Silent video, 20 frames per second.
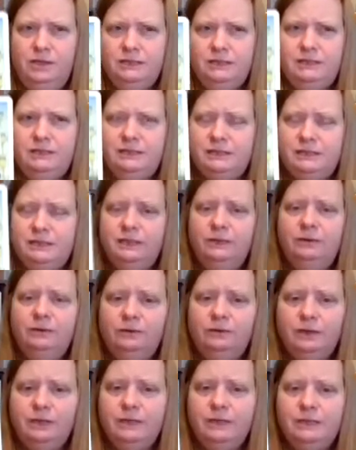
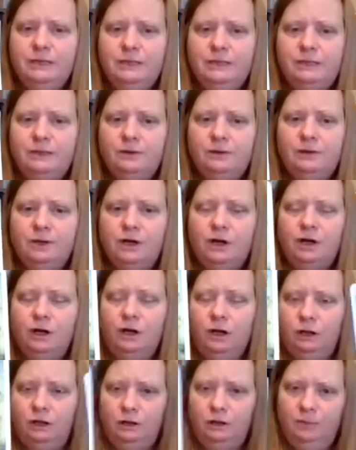series
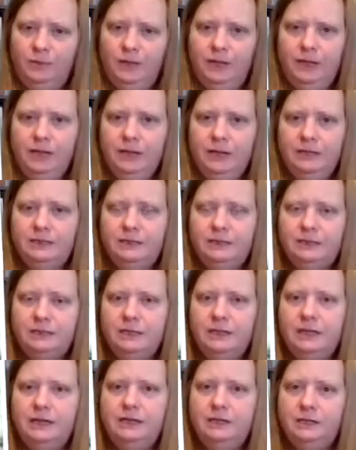culminates
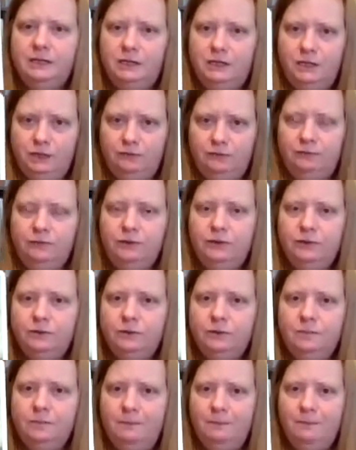in a different
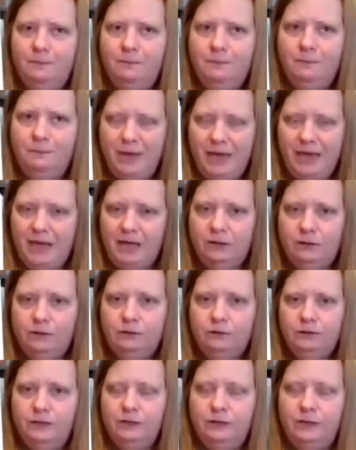
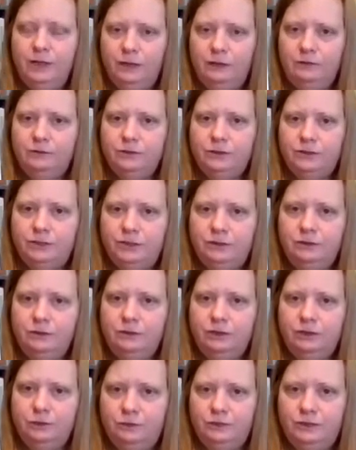manner than the other 2
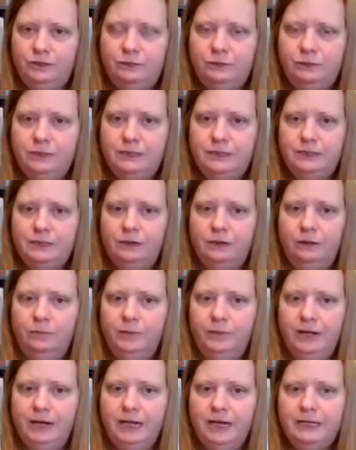series
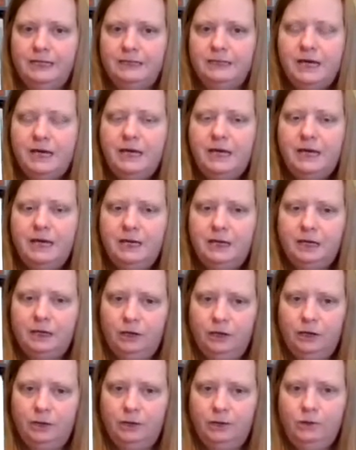culminates. It
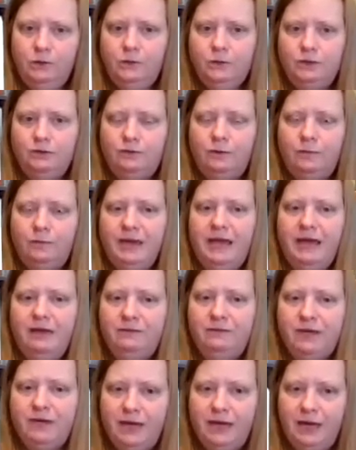goes from
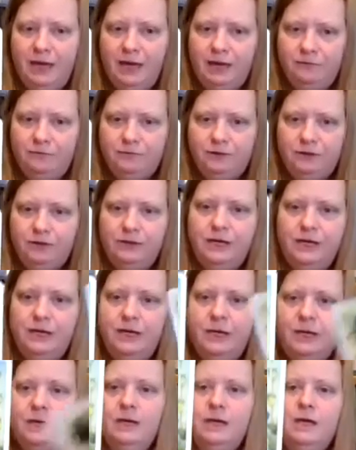having
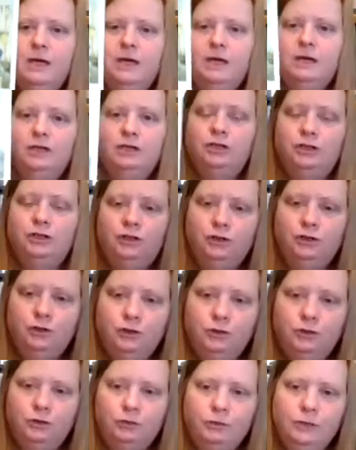everything
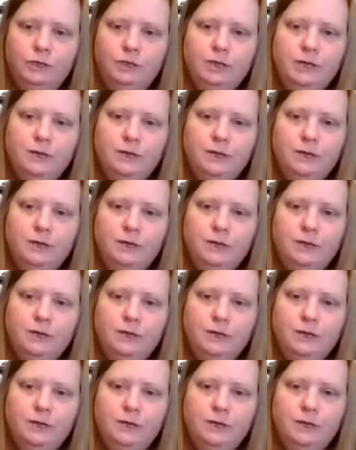to